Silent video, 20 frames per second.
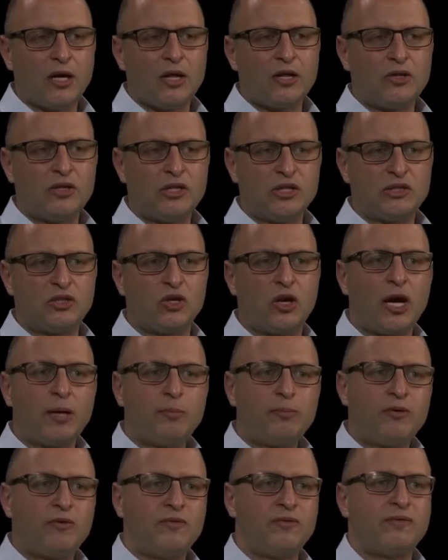The
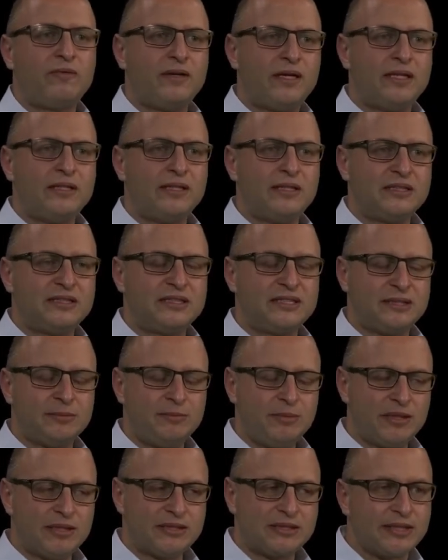type of uh,
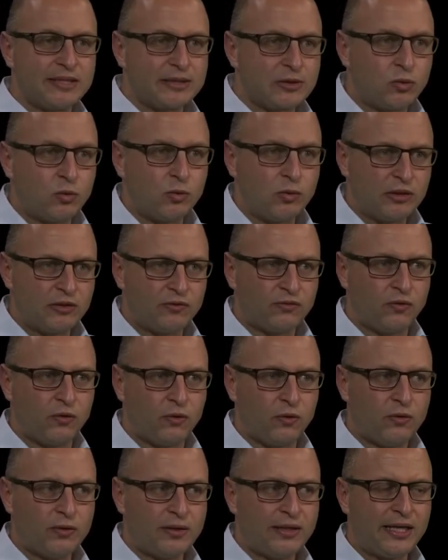stimulus they're calling
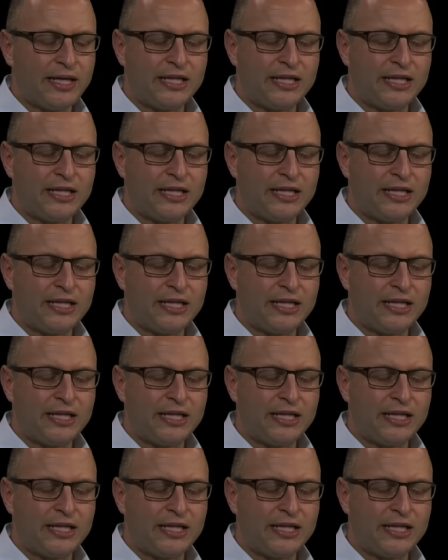for